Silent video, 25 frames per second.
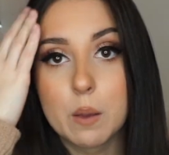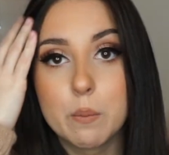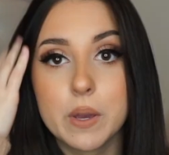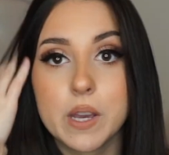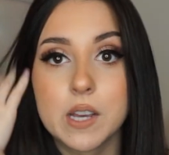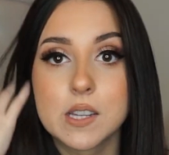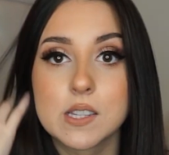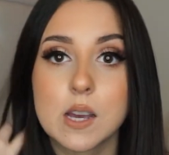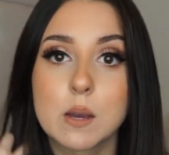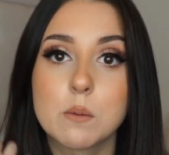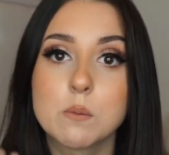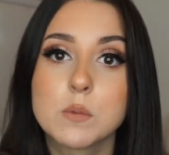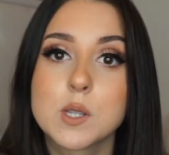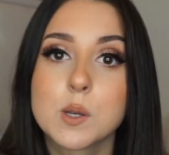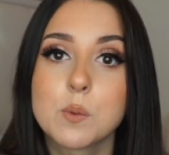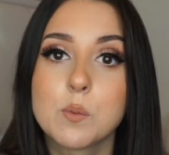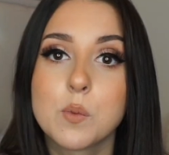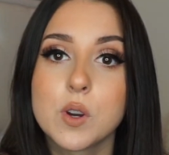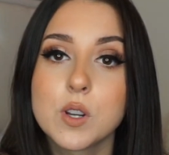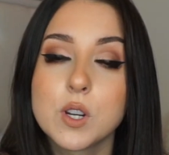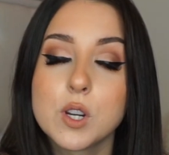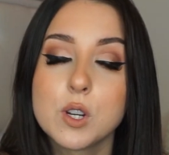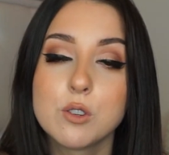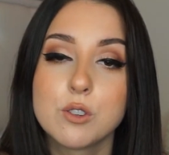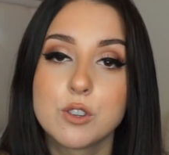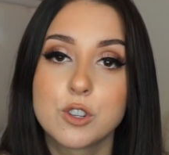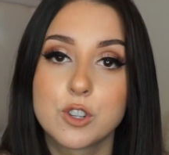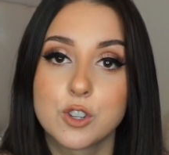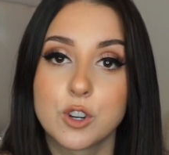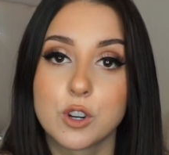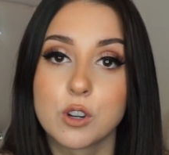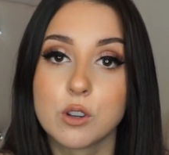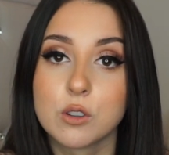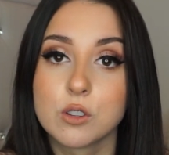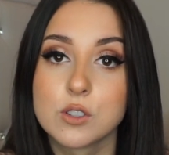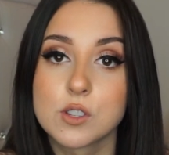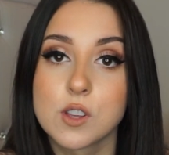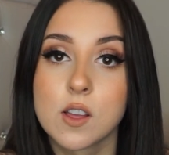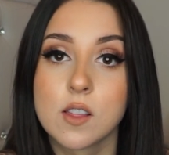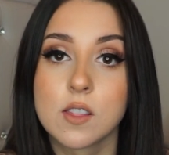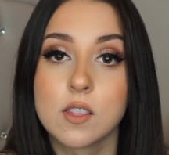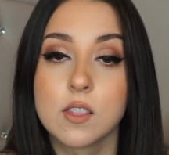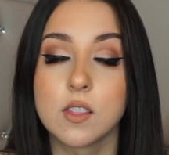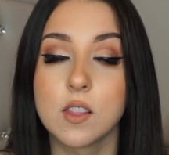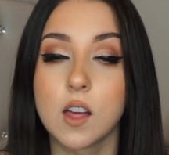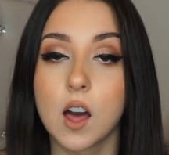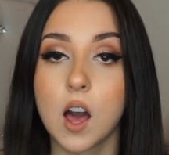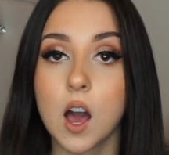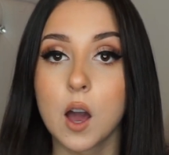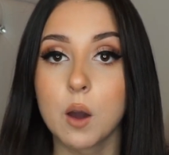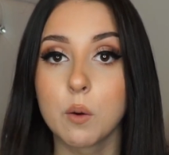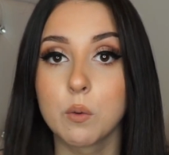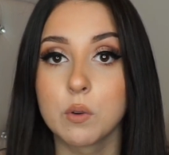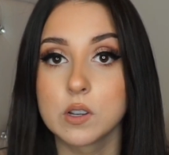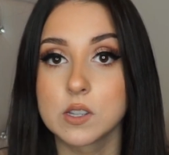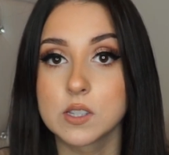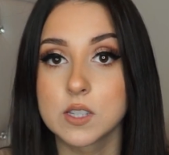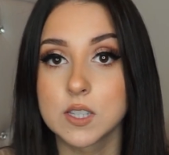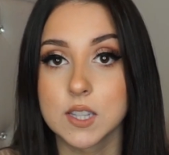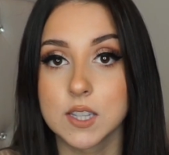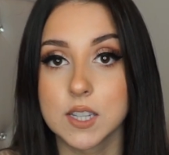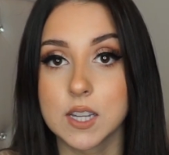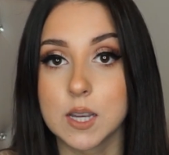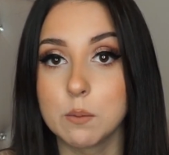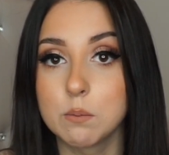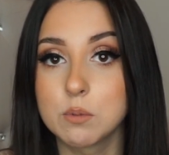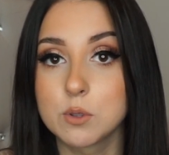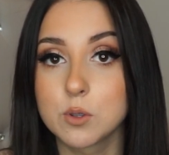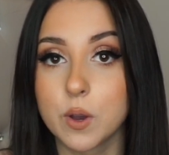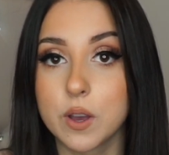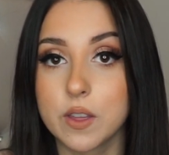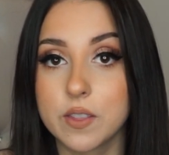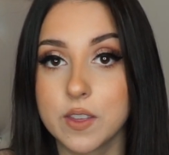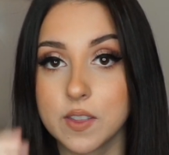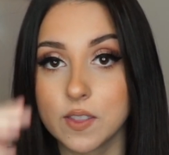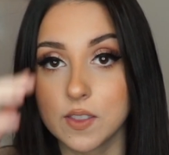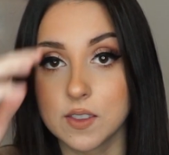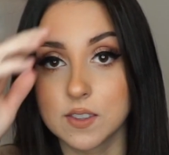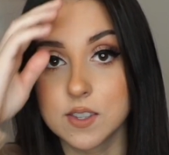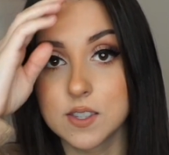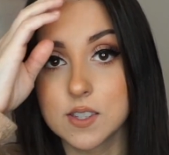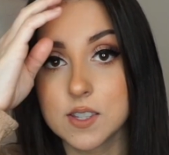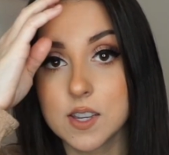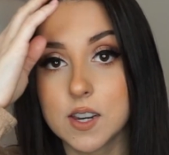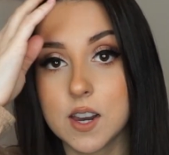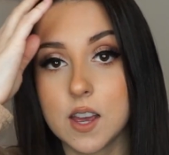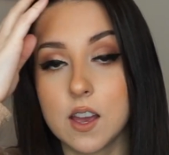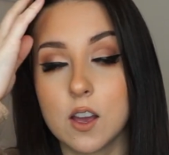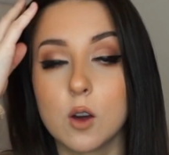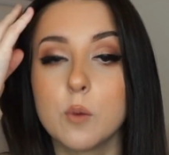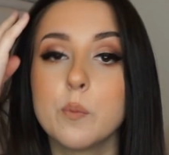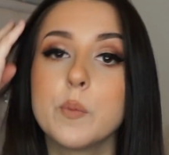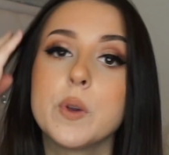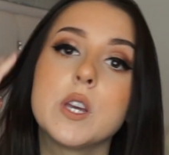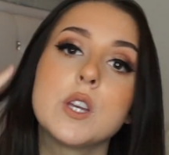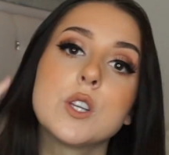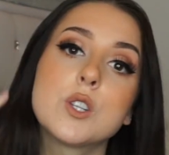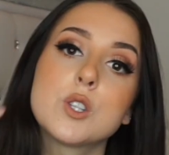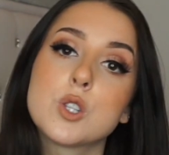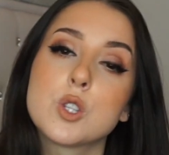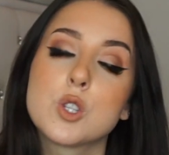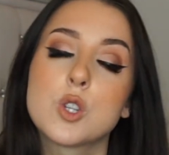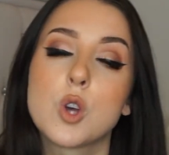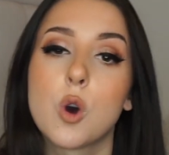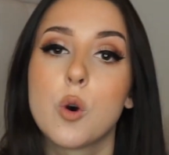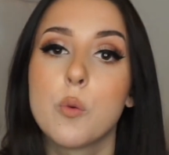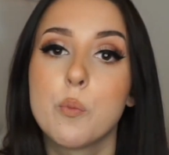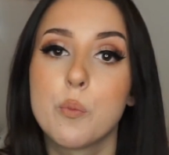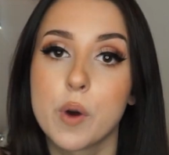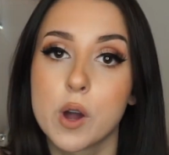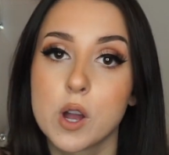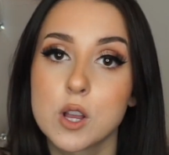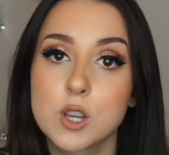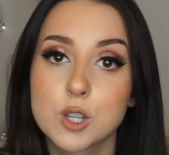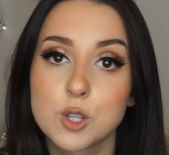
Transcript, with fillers: because I'm someone who struggles a lot with sleep, so I think this is going to help me so much.